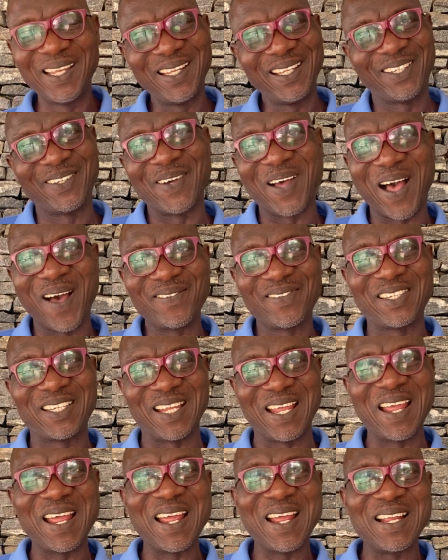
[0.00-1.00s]
to have
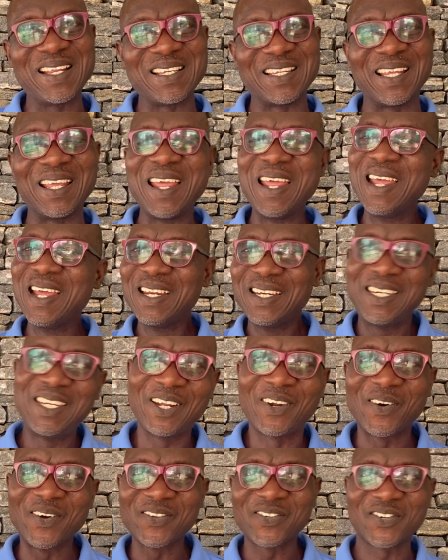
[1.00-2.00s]
change,
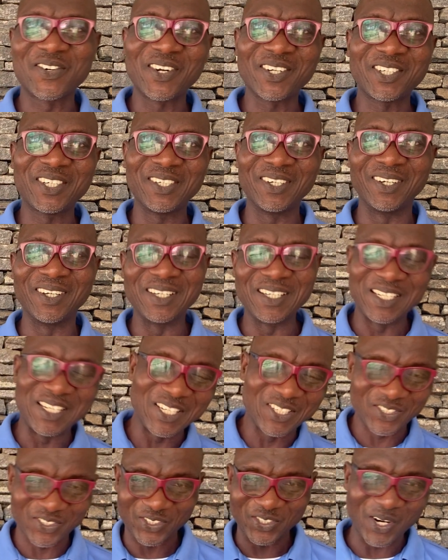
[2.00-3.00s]
deconstruction,
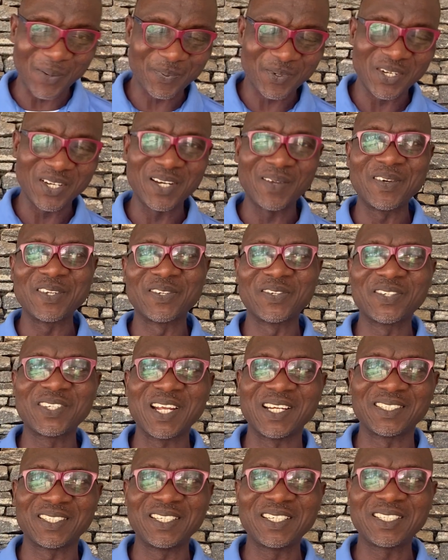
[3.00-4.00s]
disruption of the social
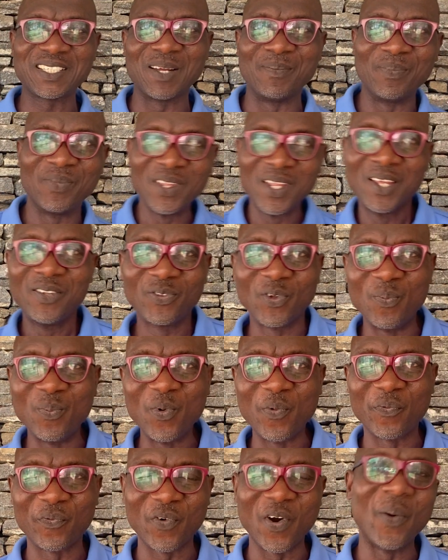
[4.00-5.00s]
system to
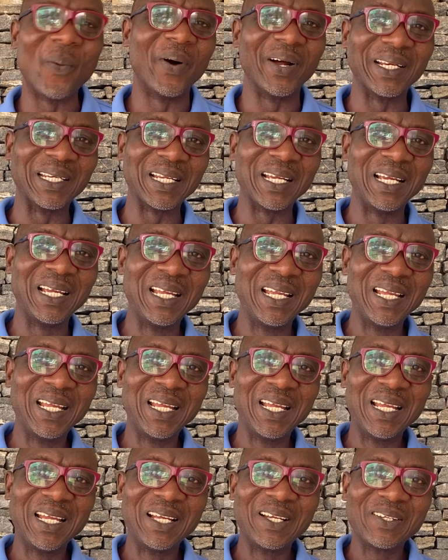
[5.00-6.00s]
move forward.
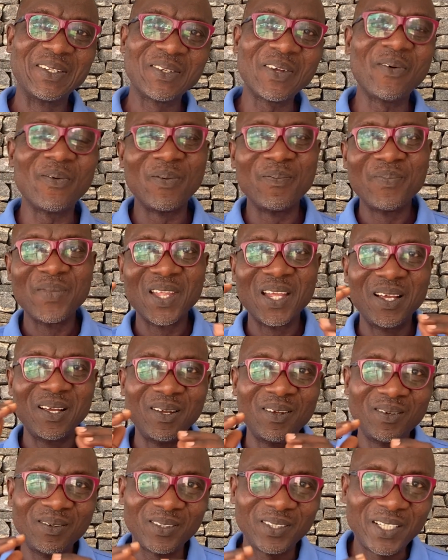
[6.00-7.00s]
So
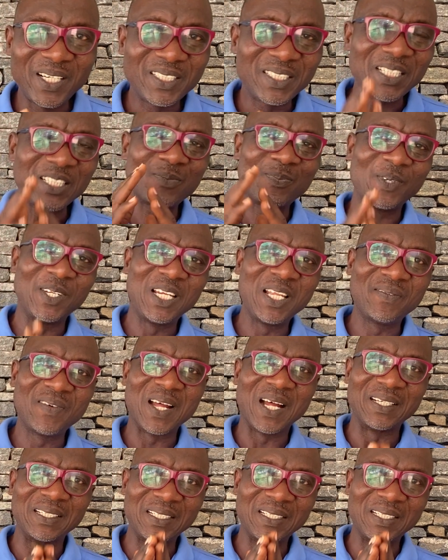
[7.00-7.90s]
critics believe that